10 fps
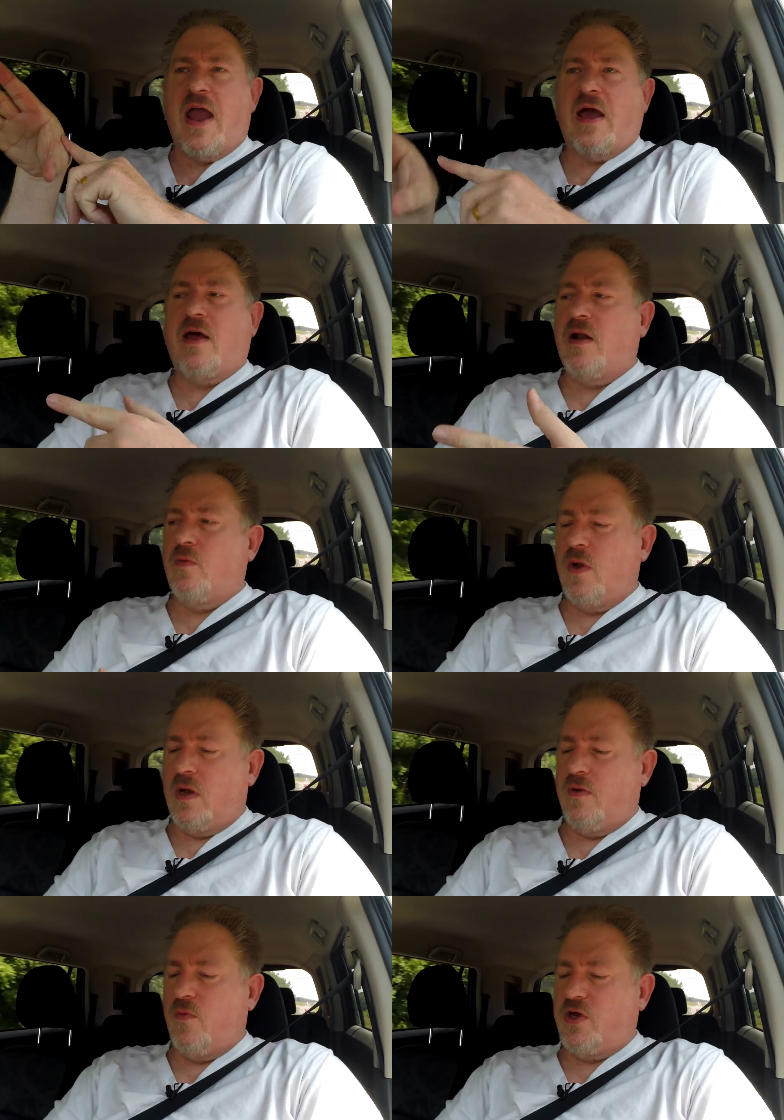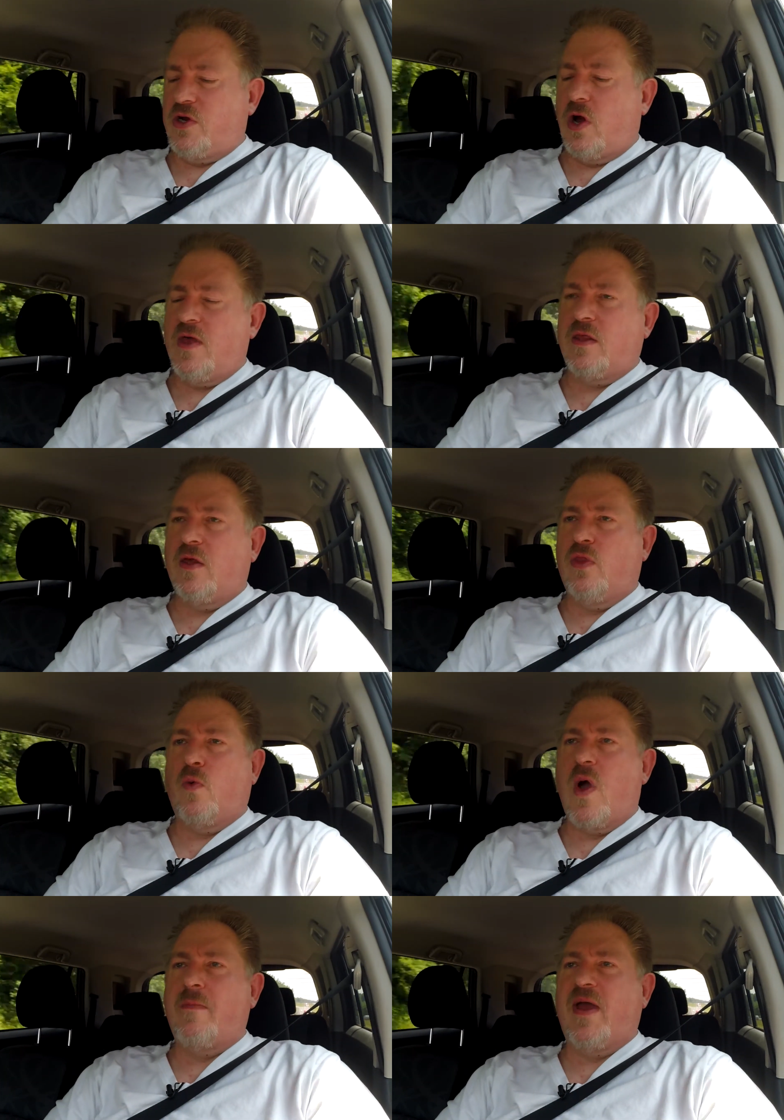hand. I don't, I don't know what you call that, the, the
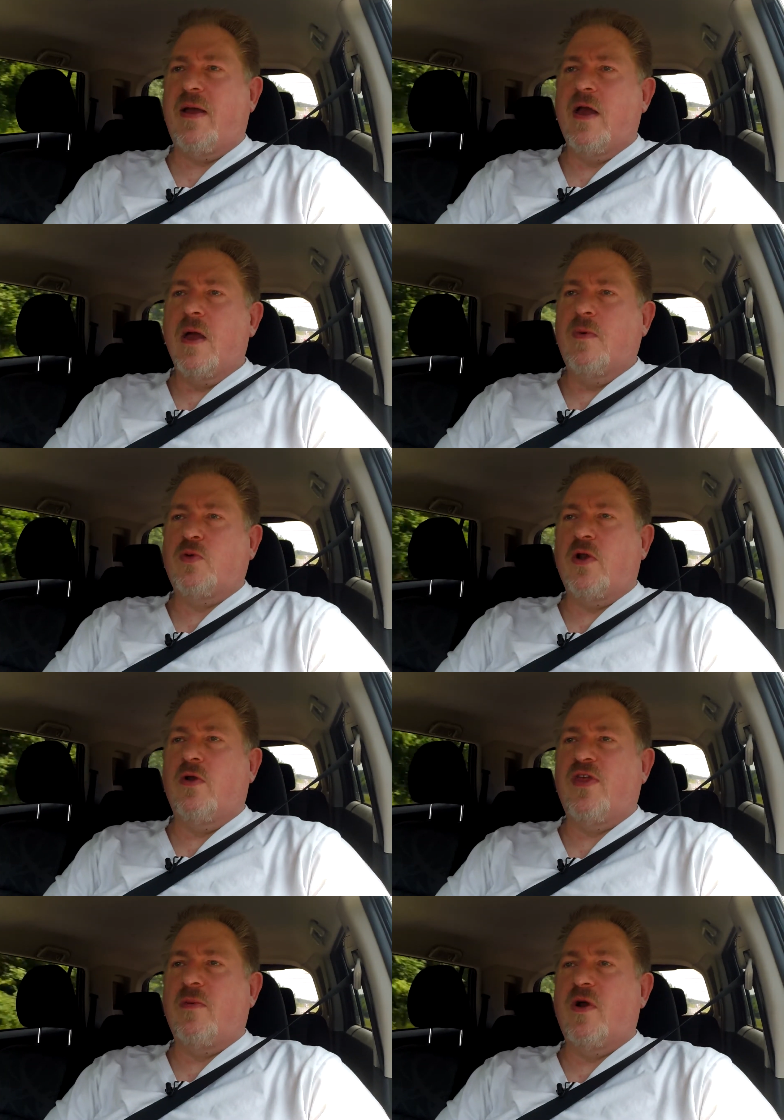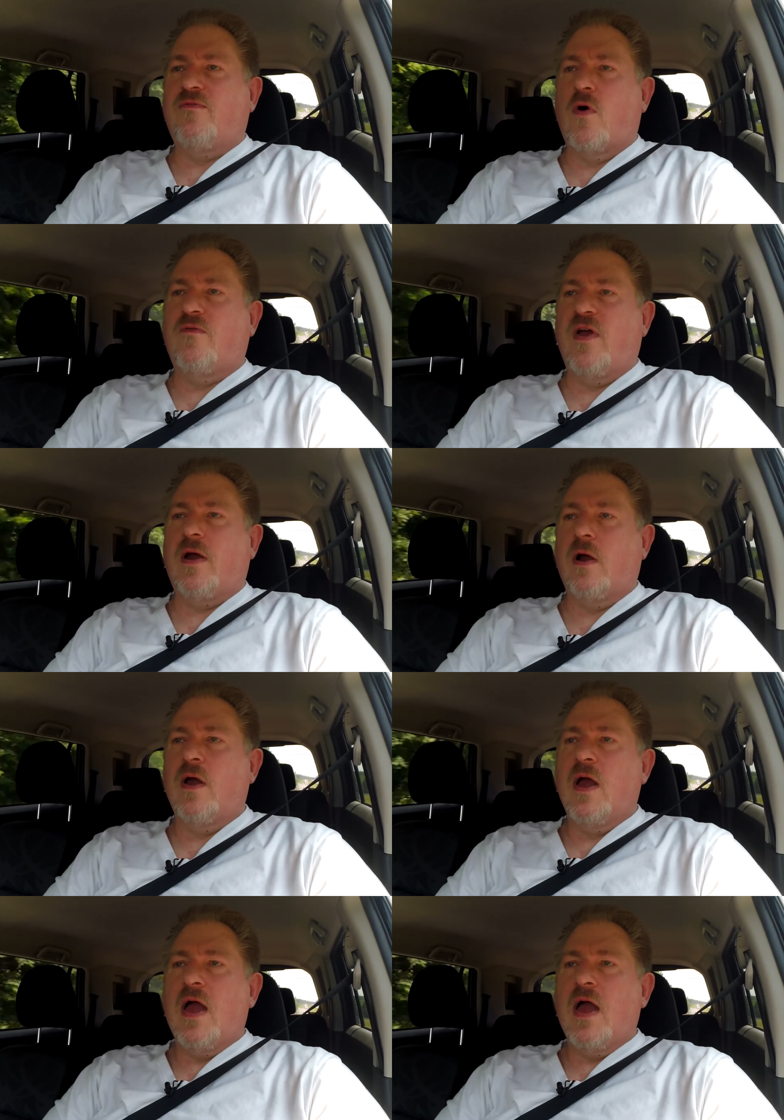webbing between her thumb and her forefinger.